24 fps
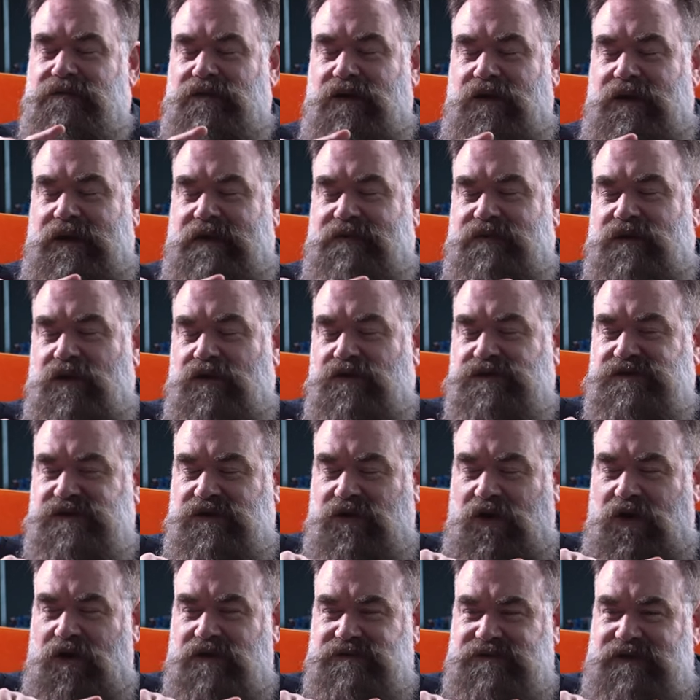in those
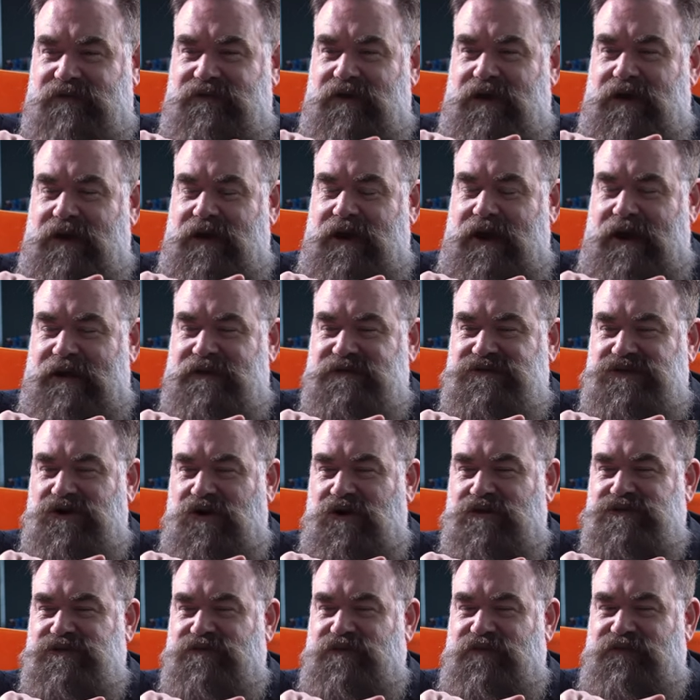cars, I had a
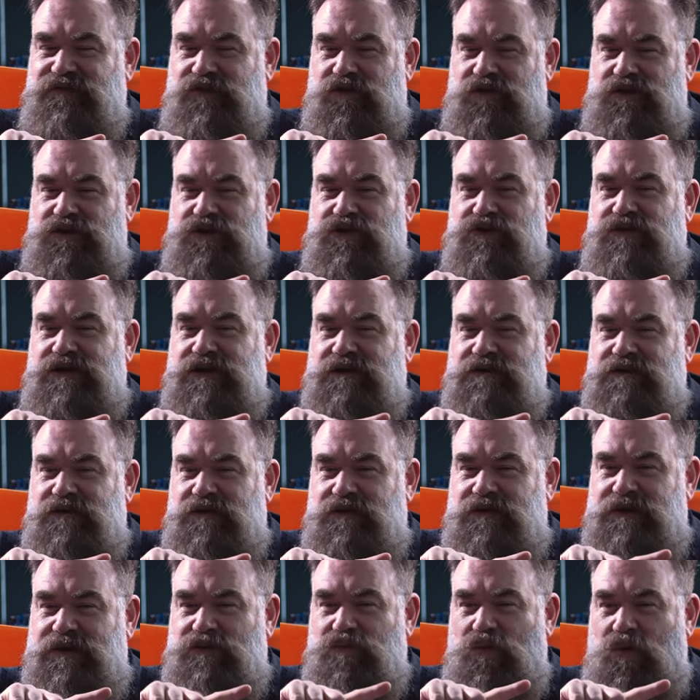Charger before, you can
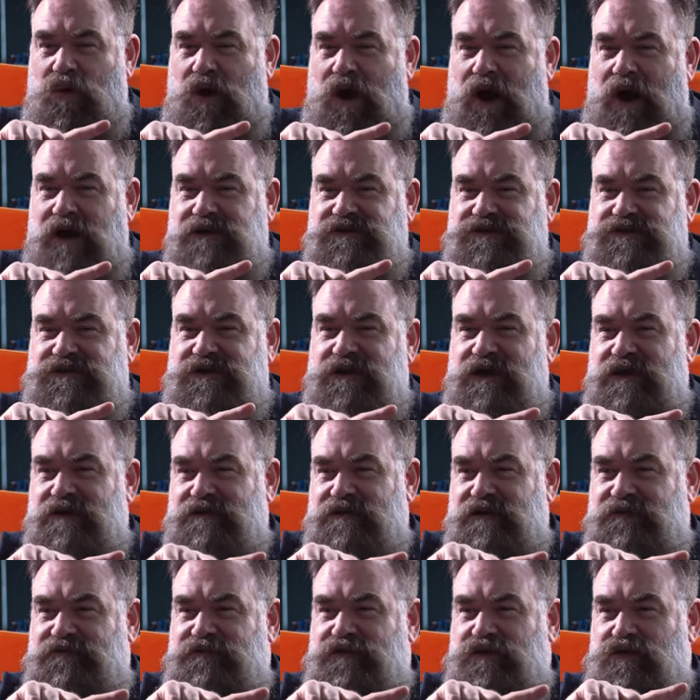literally watch
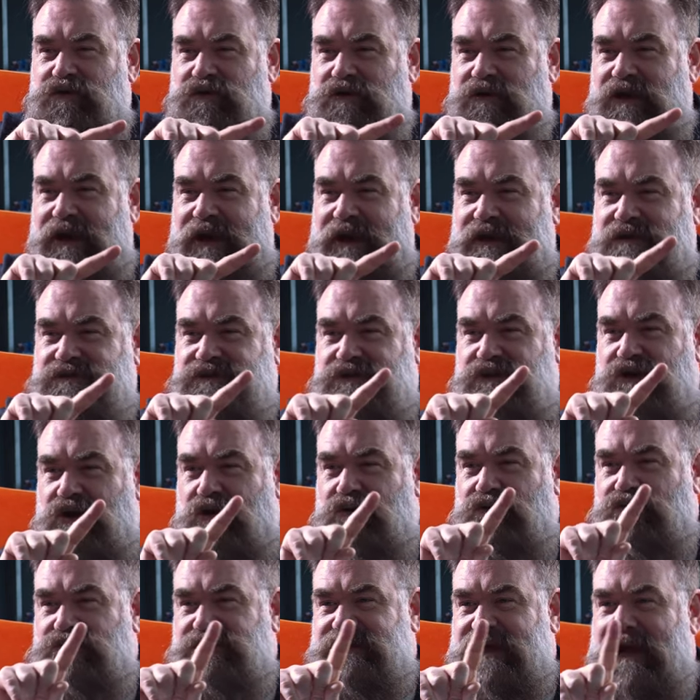the fuel gauge
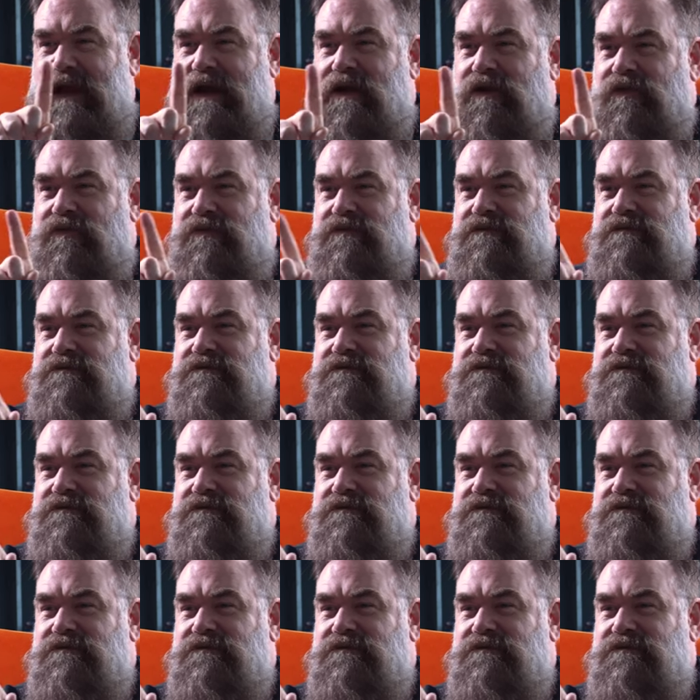go down.